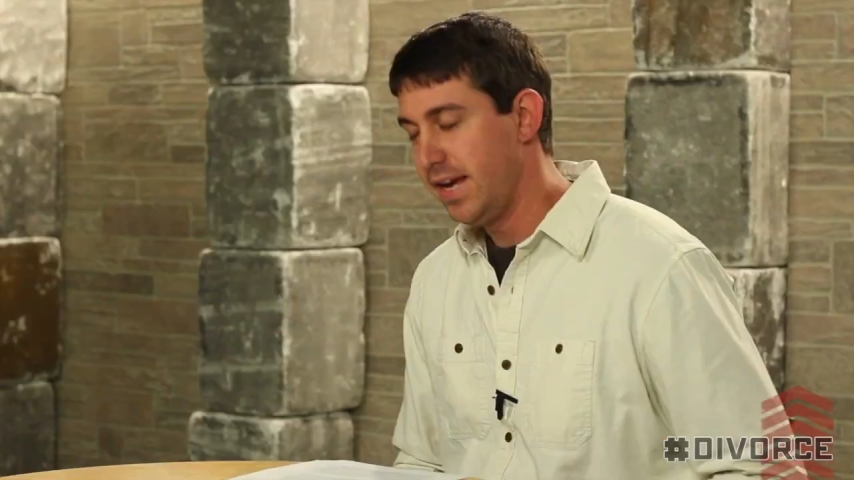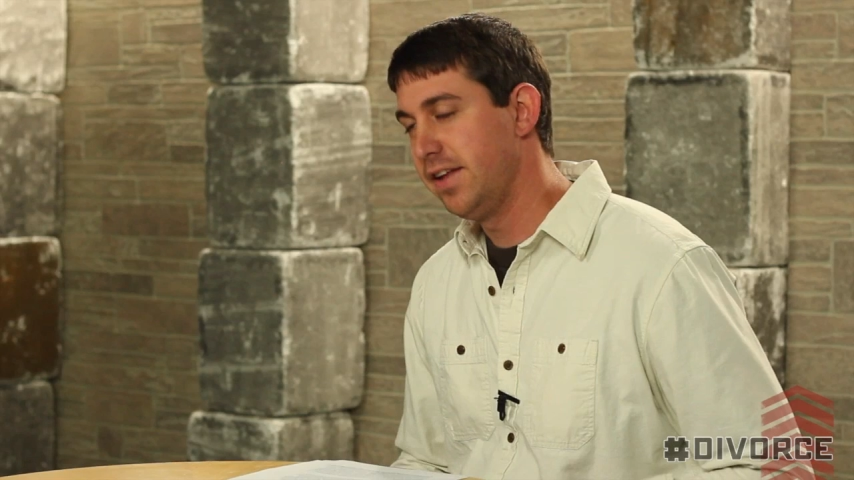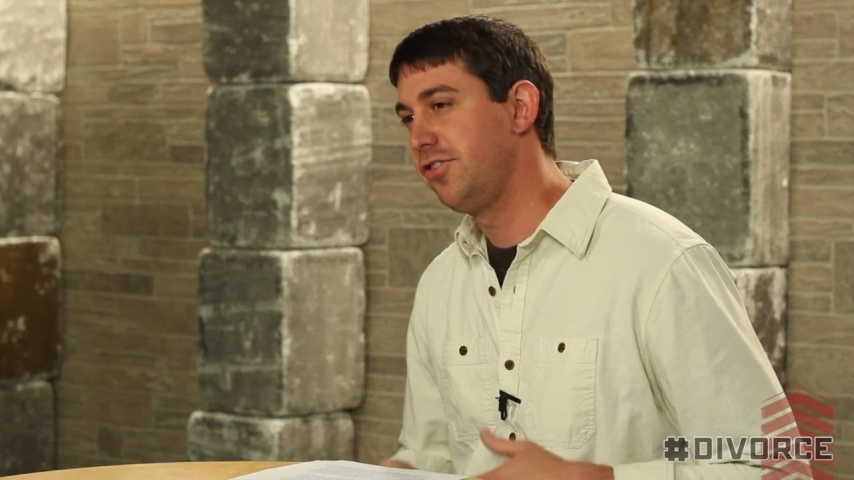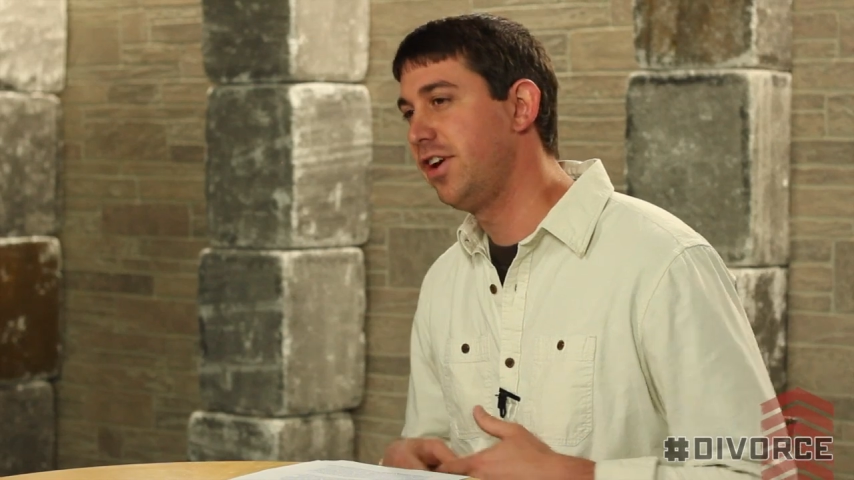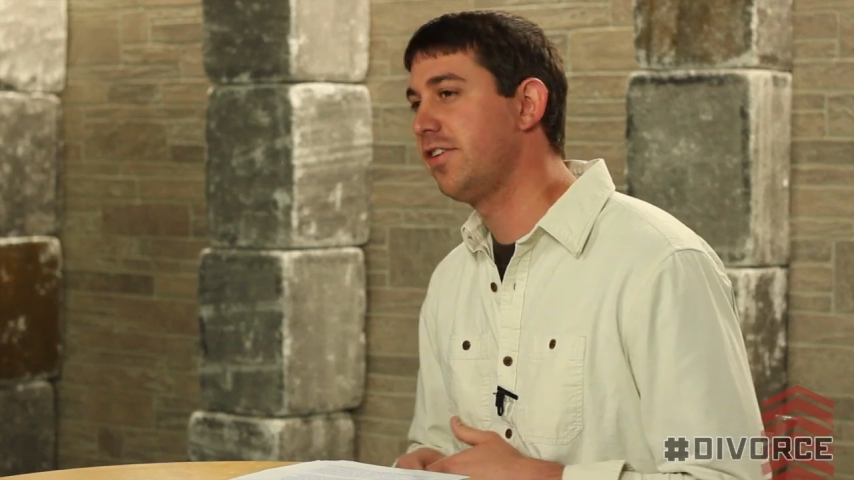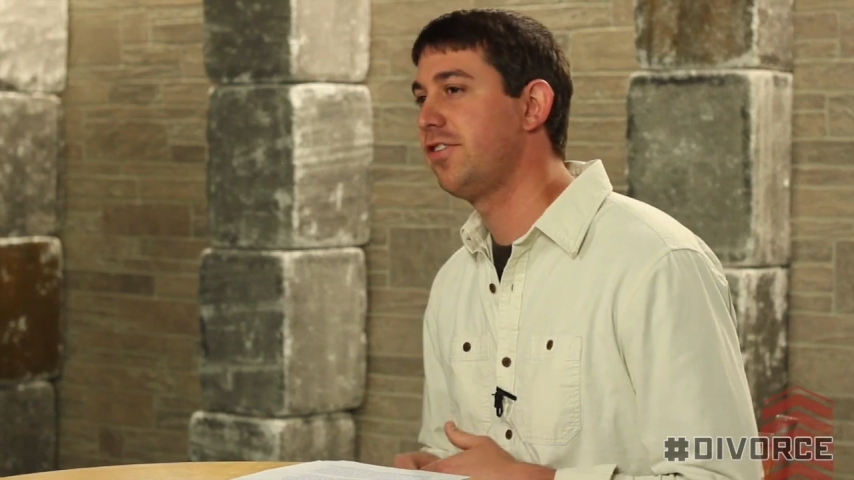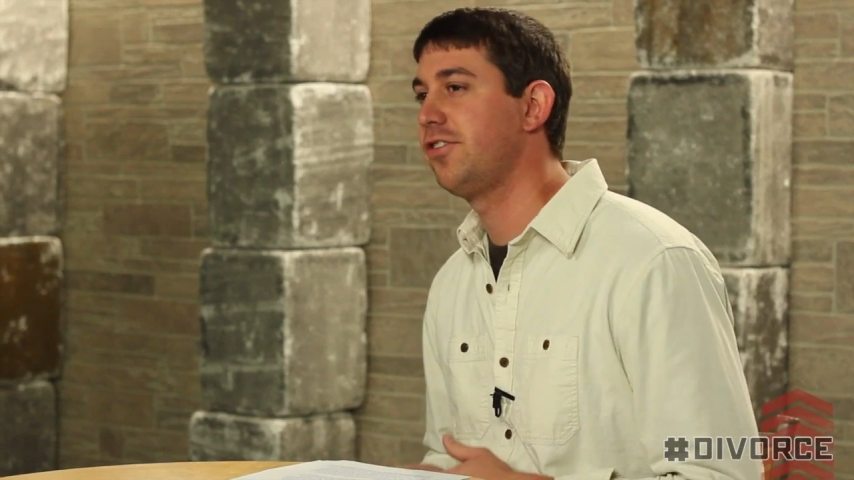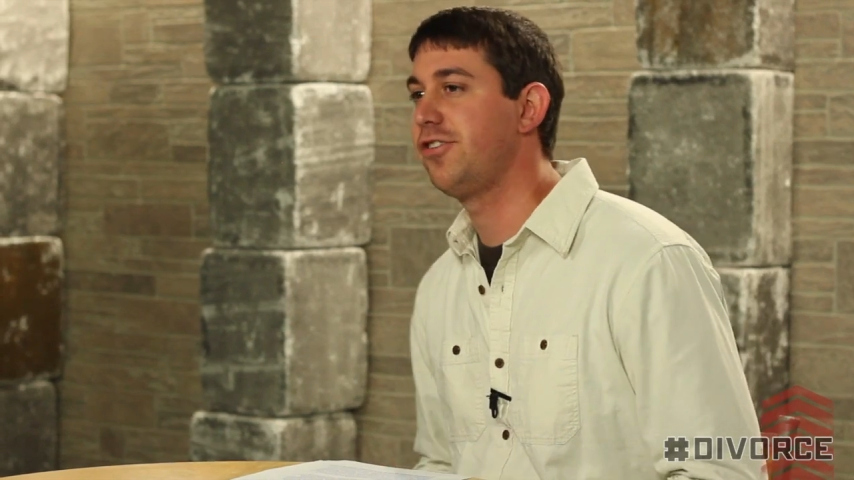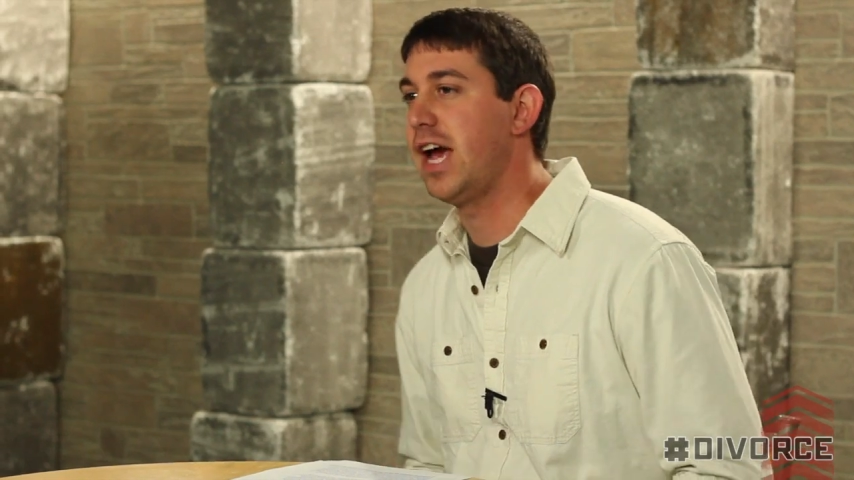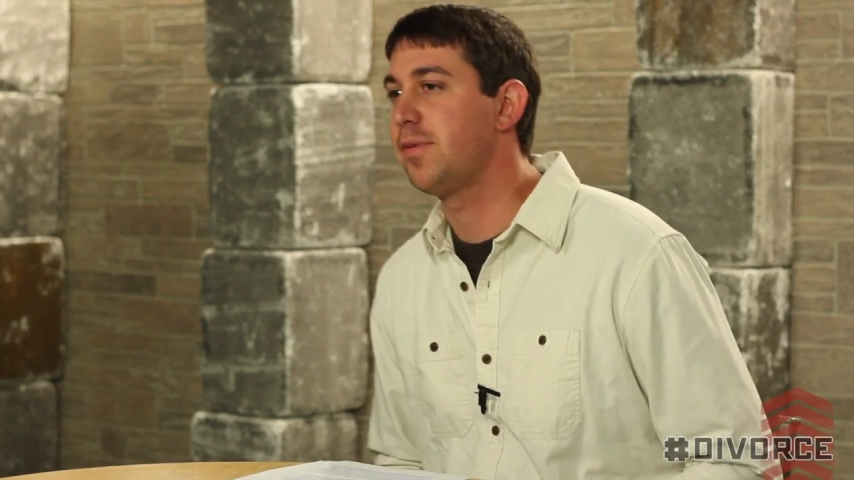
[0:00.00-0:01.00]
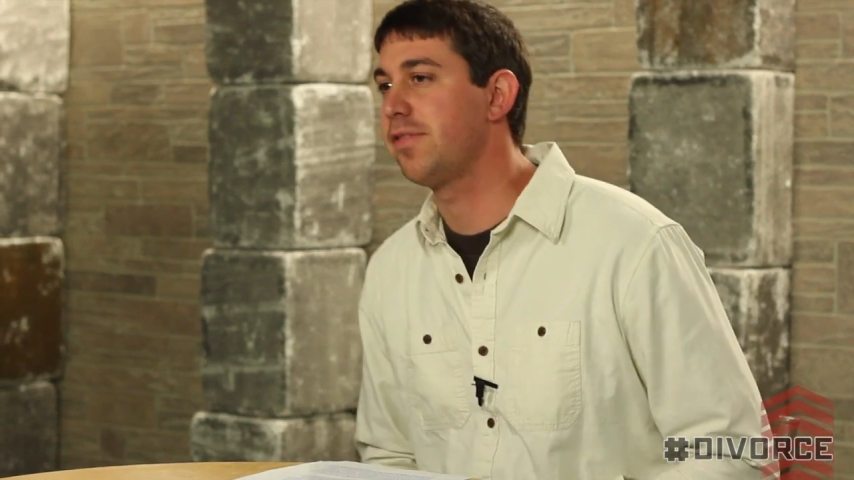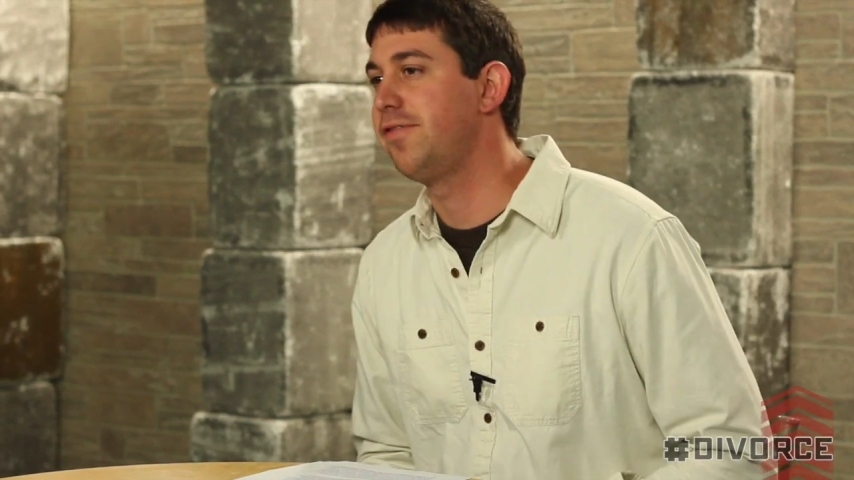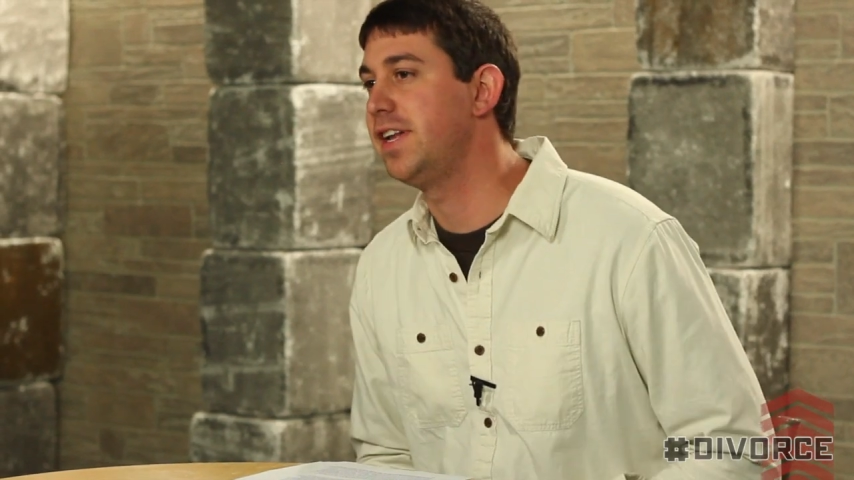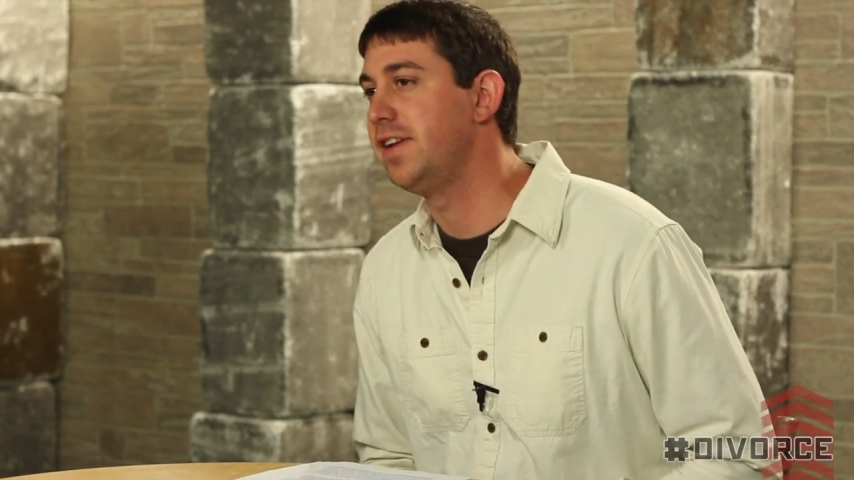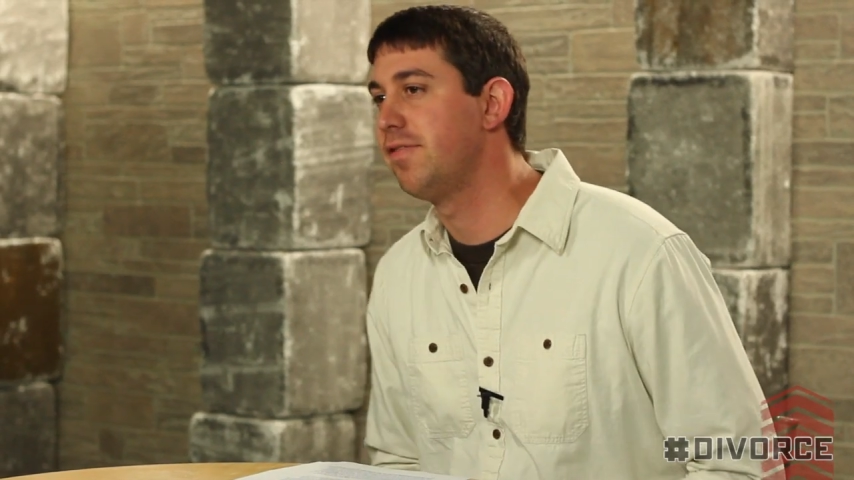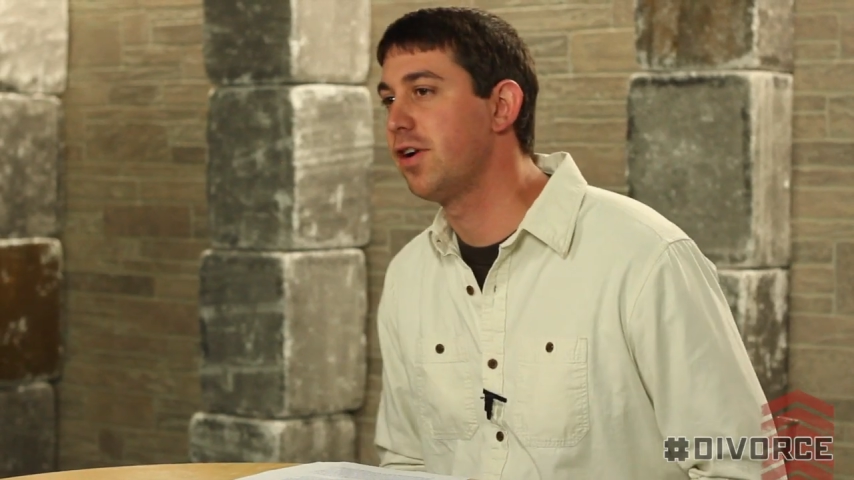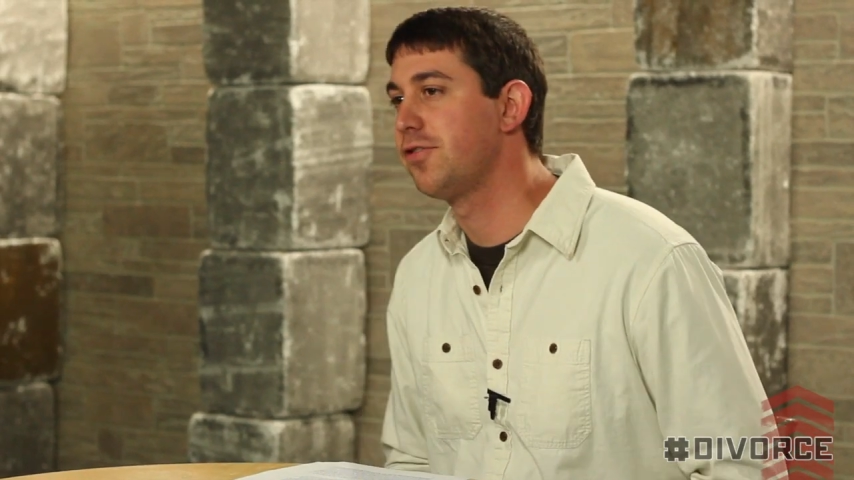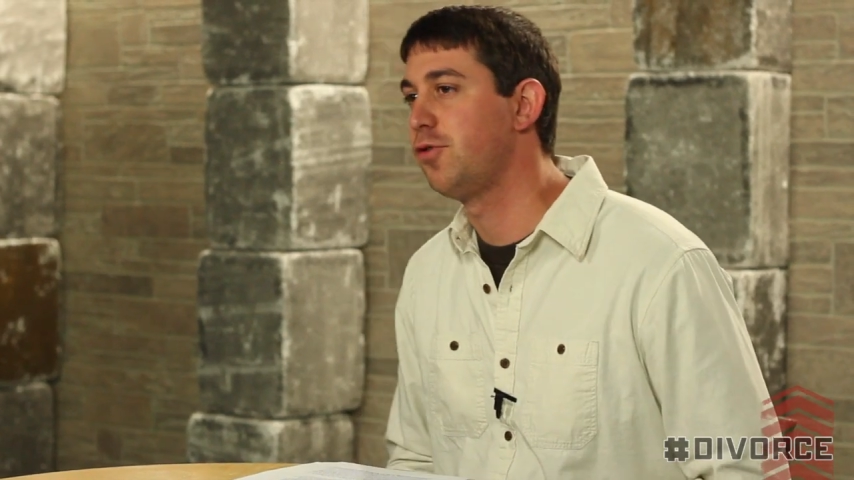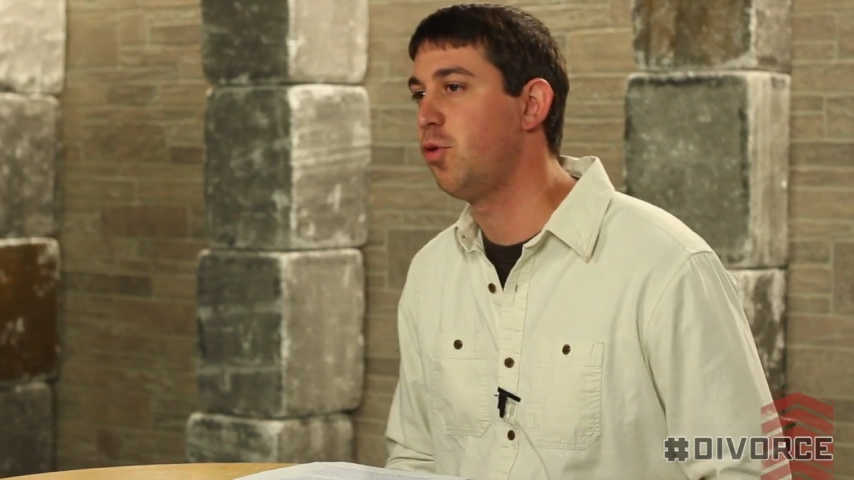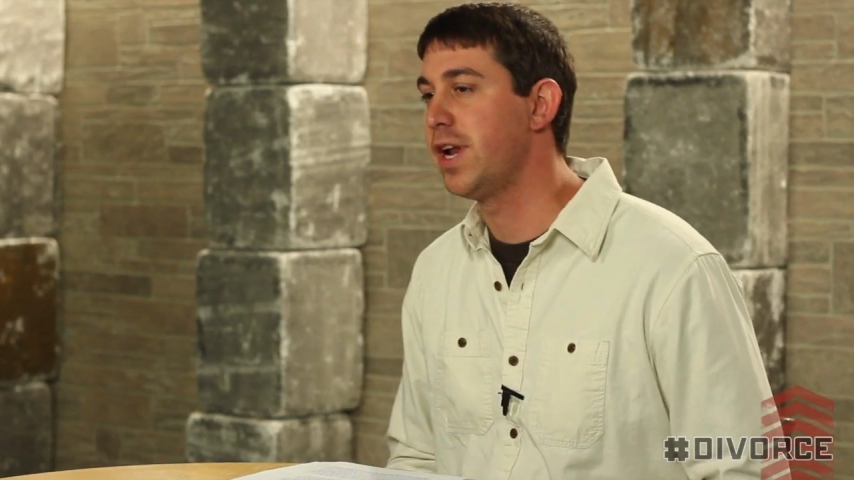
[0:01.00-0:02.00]
In Genesis chapter 50,
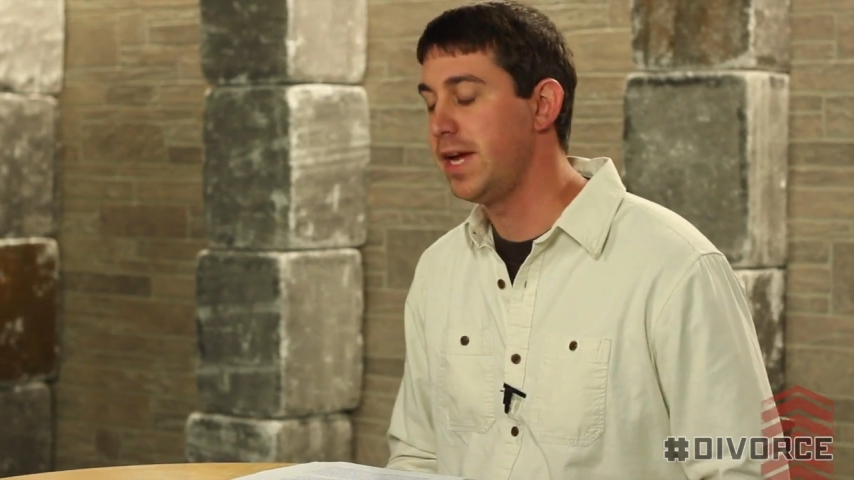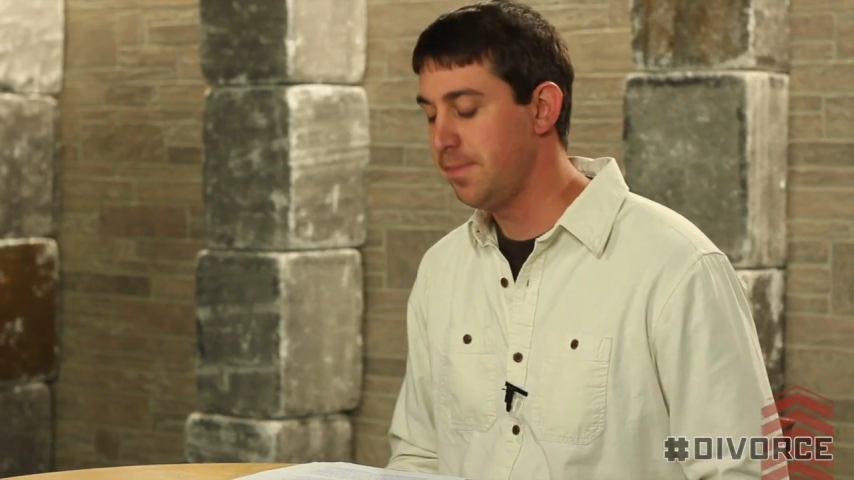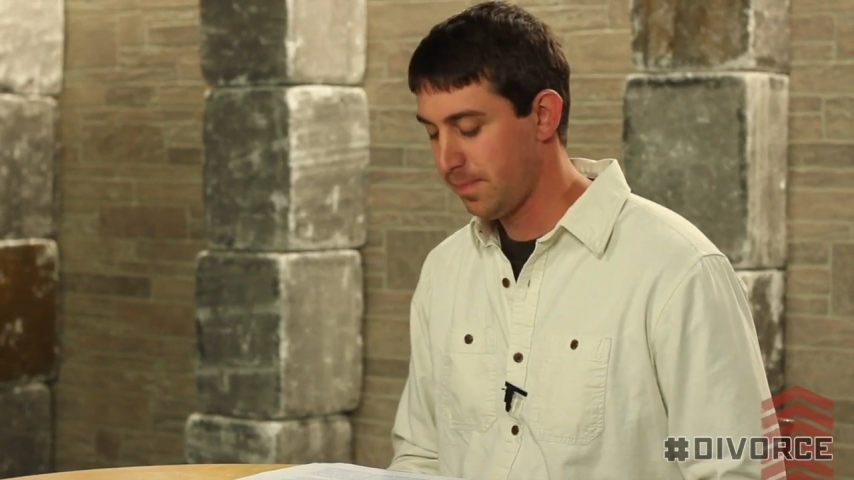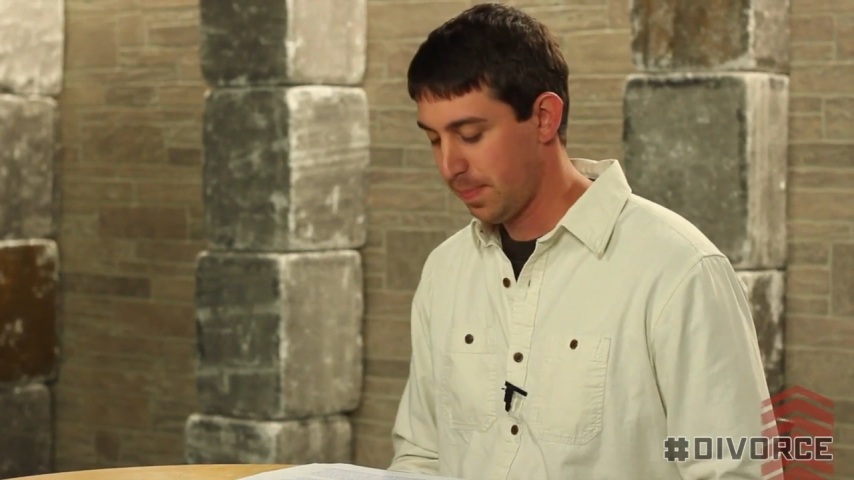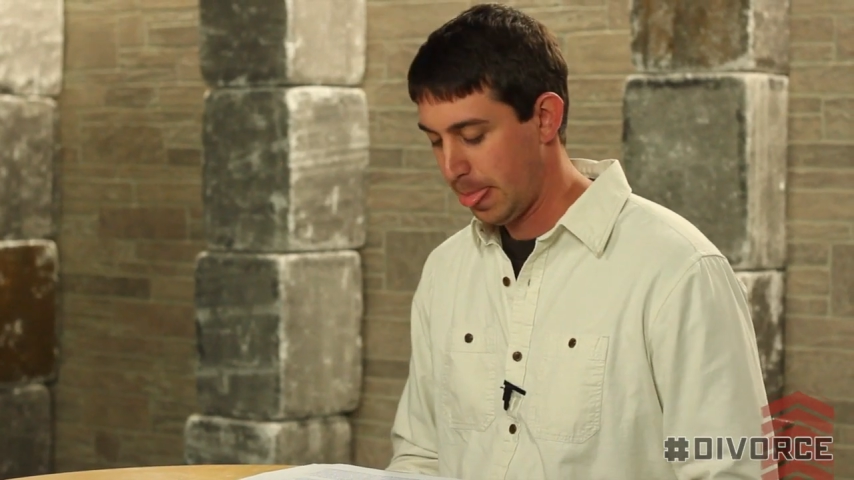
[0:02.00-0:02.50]
verse 20,